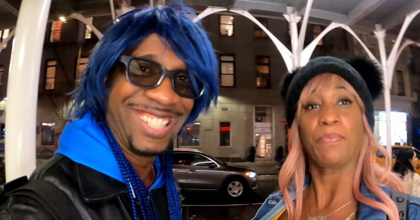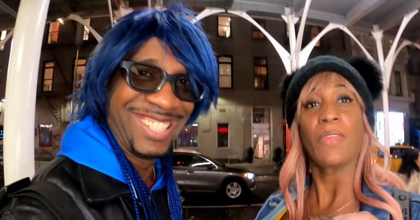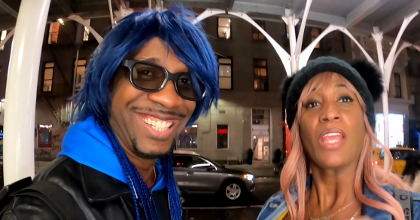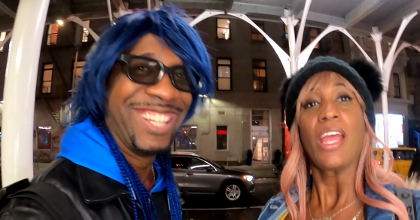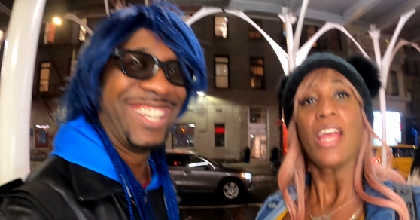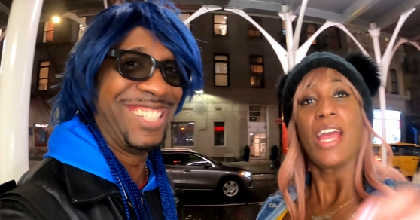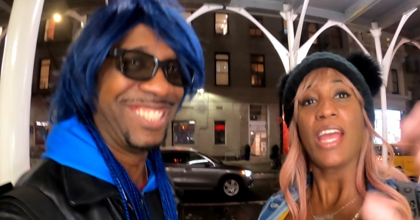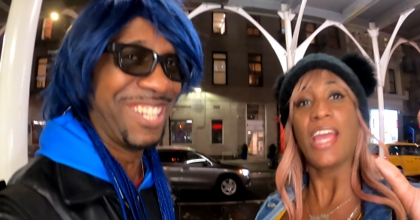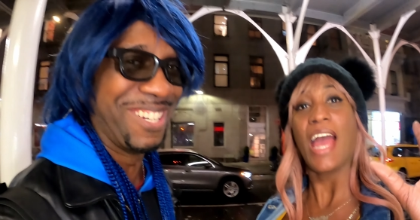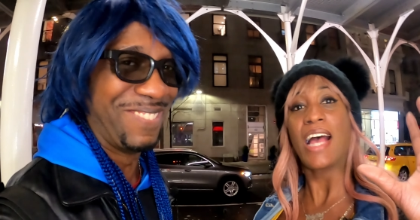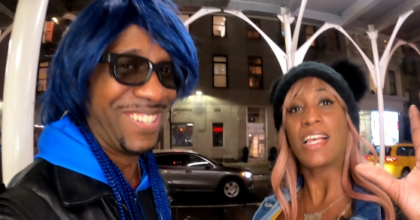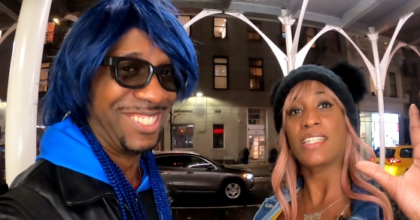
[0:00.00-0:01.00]
Speaker 1: mm hmm
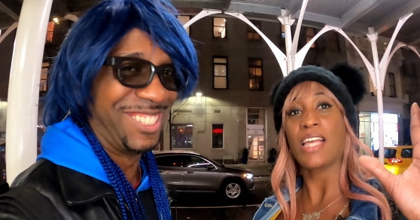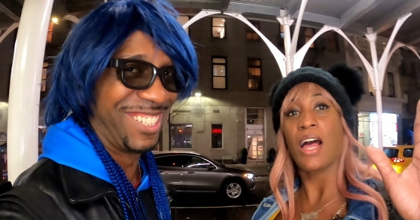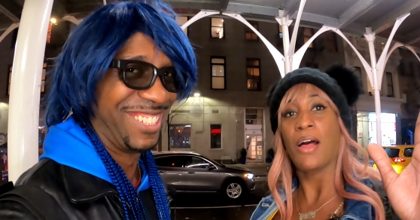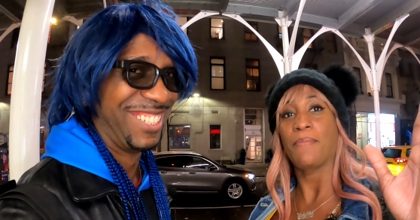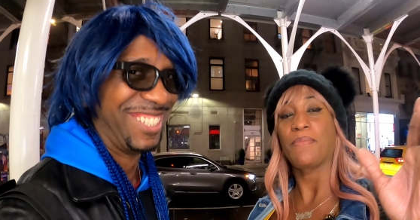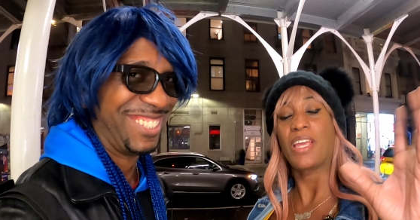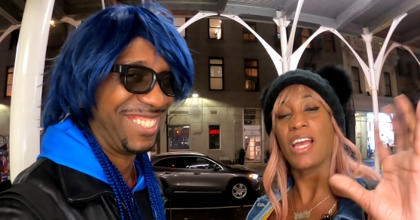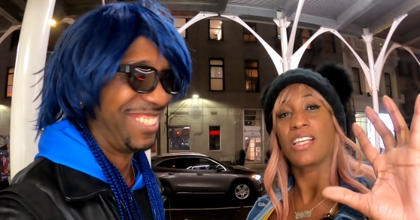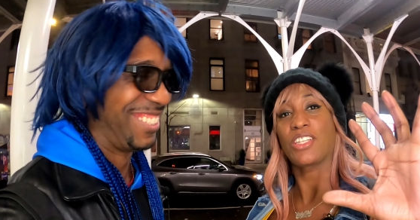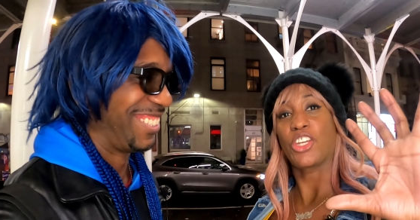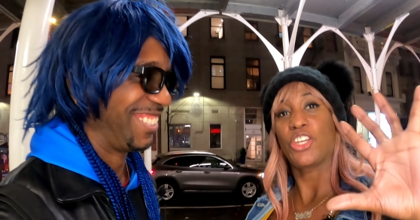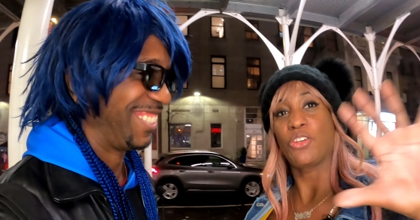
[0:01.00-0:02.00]
He has um he
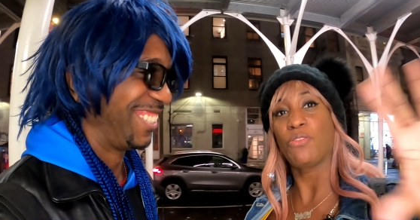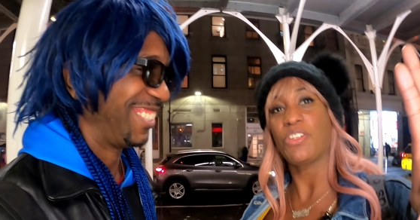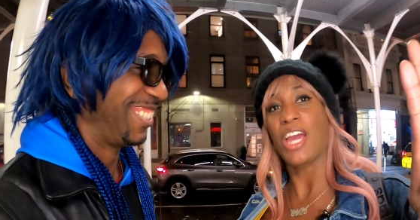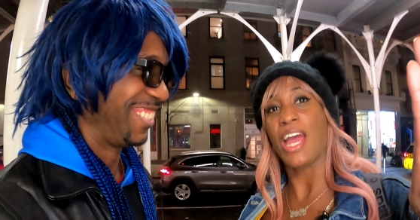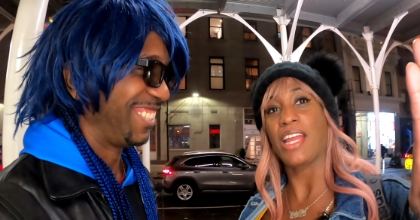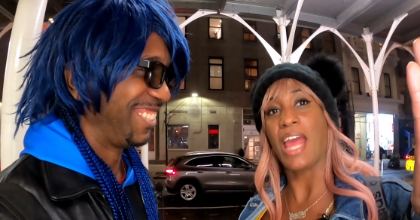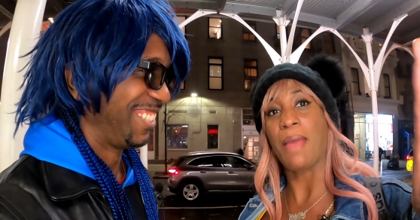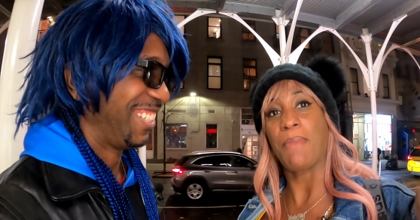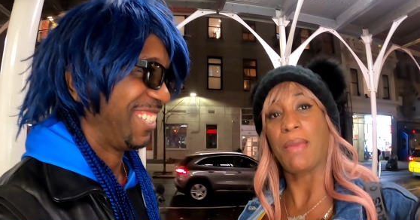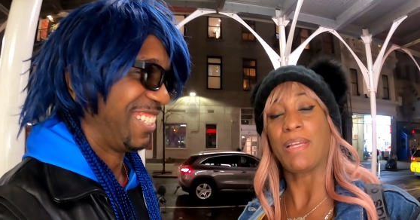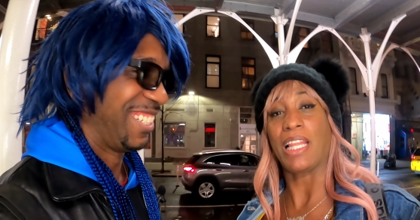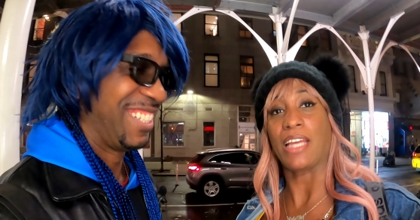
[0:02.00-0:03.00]
has a huge head
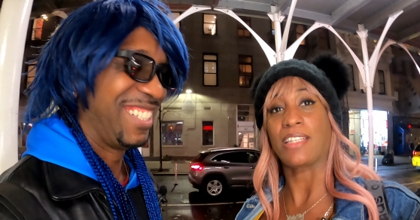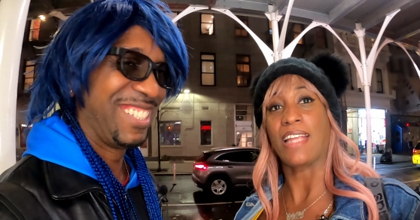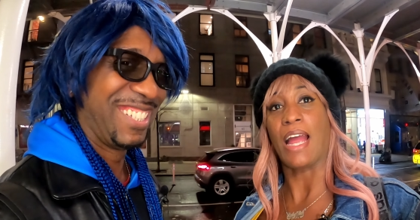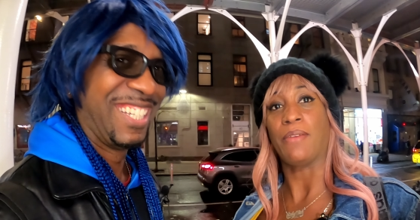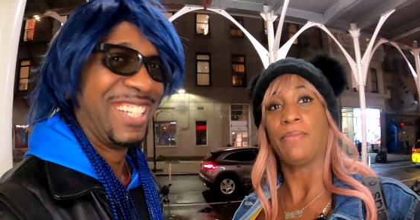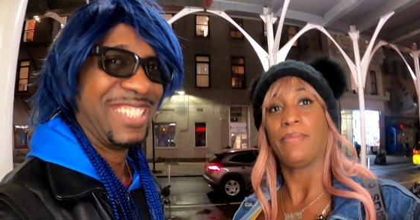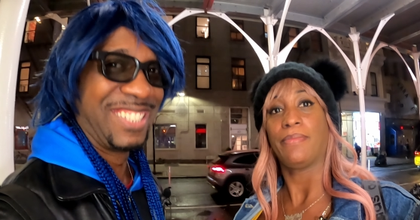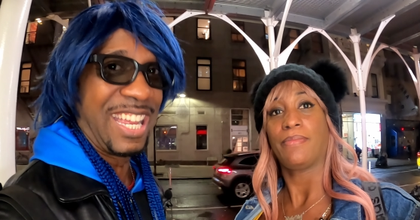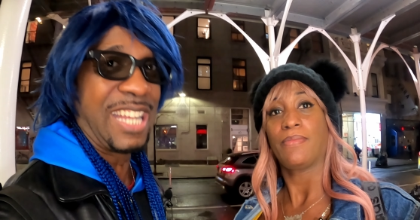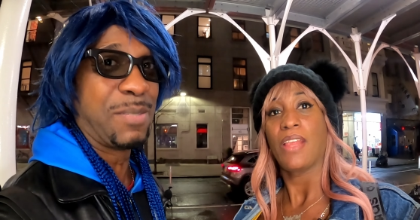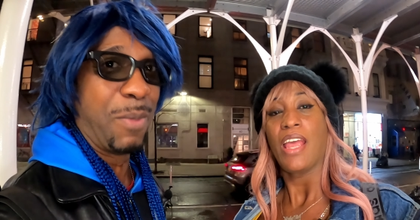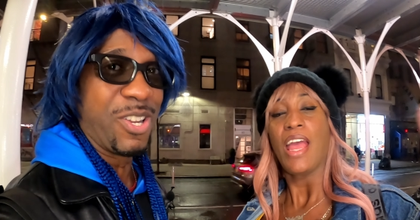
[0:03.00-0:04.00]
and baby legs now.
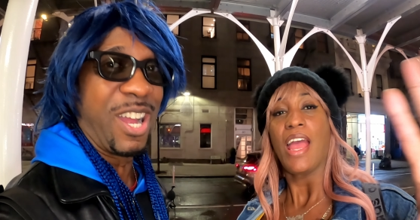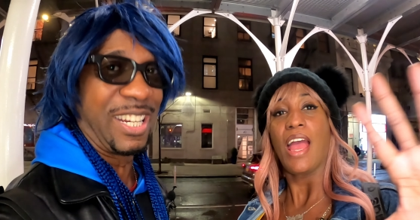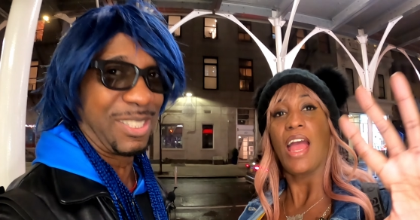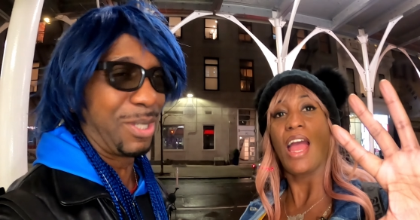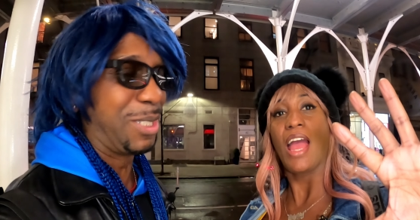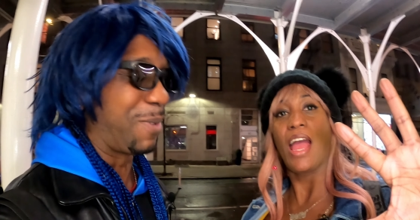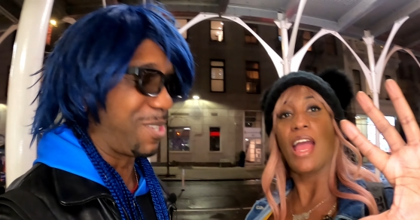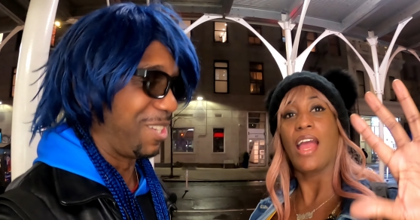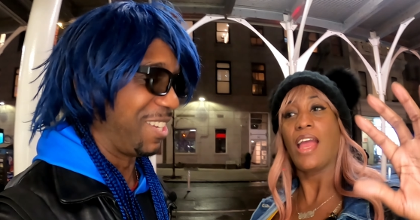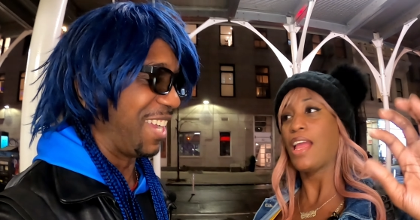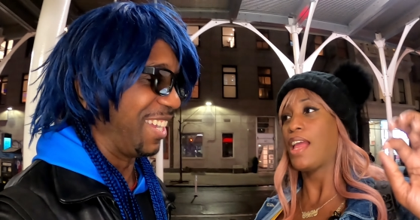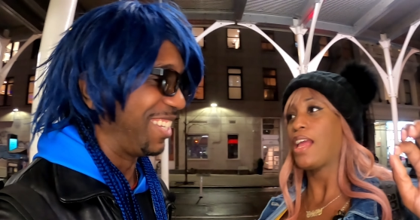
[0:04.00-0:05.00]
Speaker 2: Yeah, he's his That's what he's supposed
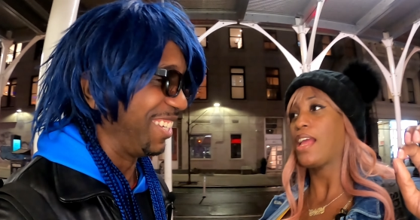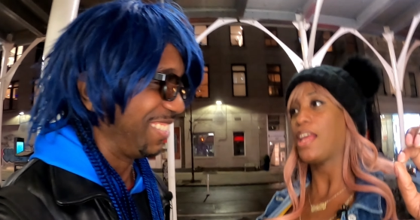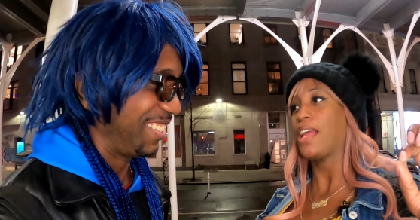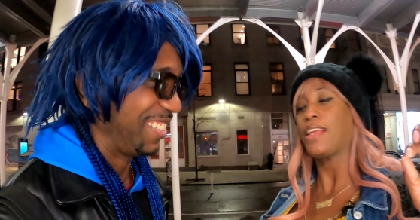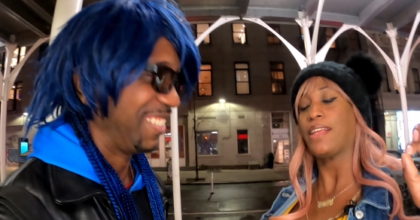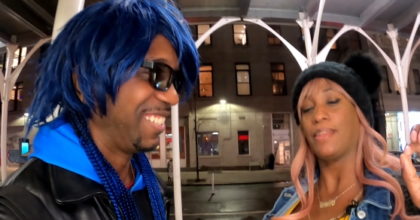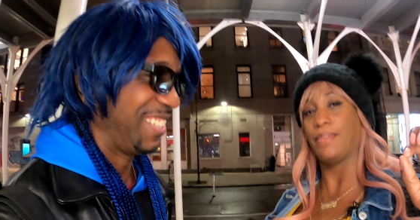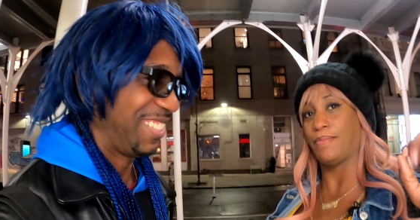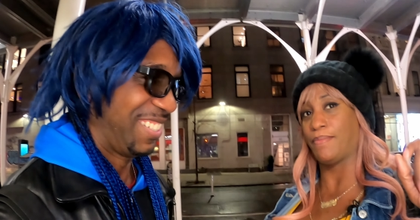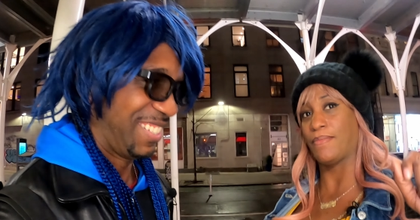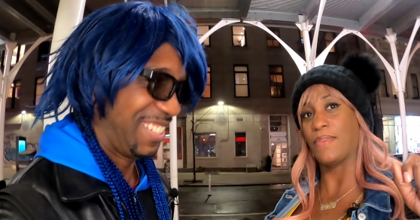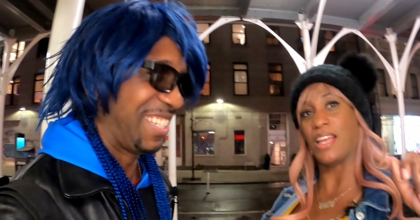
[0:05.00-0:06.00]
to look like.
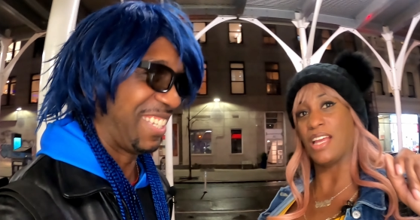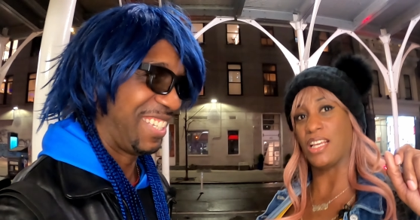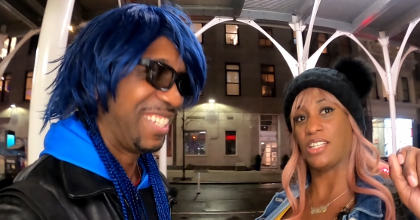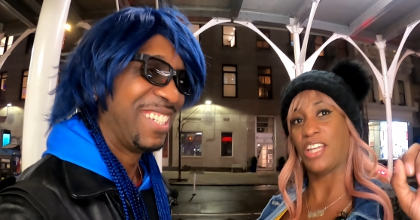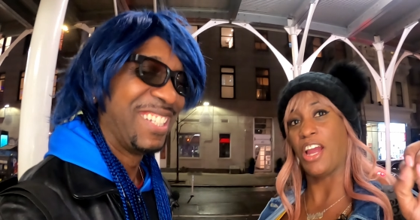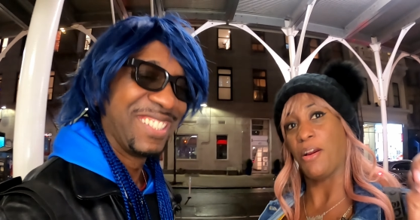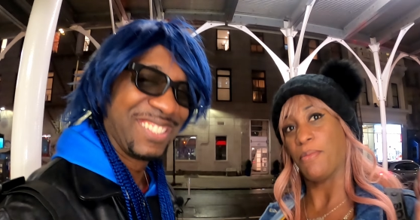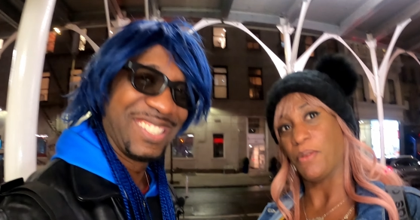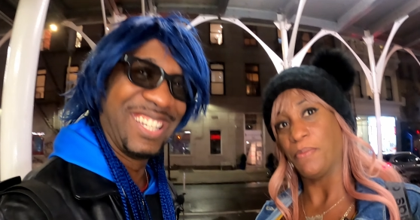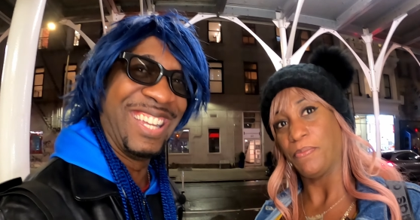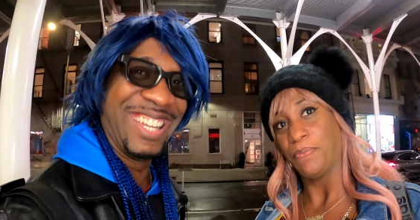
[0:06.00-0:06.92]
Speaker 1: It's terrible.